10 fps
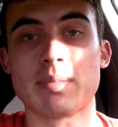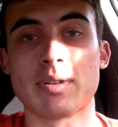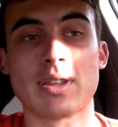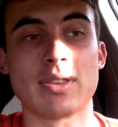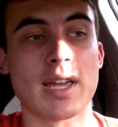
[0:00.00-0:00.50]
but
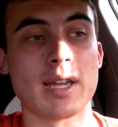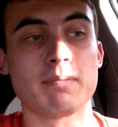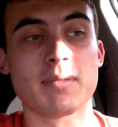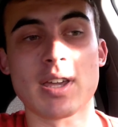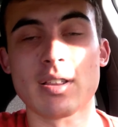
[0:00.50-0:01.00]
then they
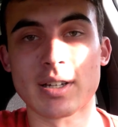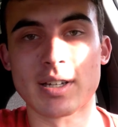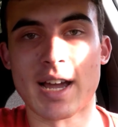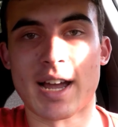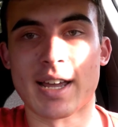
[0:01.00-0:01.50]
kill a
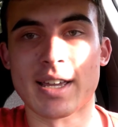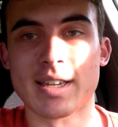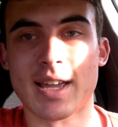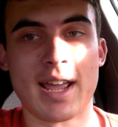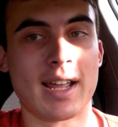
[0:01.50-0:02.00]
guy
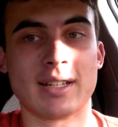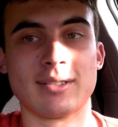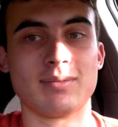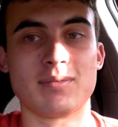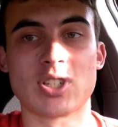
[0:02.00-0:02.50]

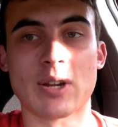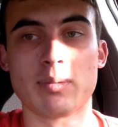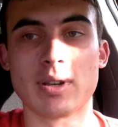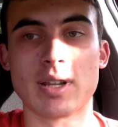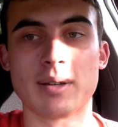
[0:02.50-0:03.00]
and stuff
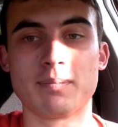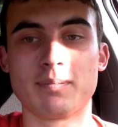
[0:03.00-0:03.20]
him in a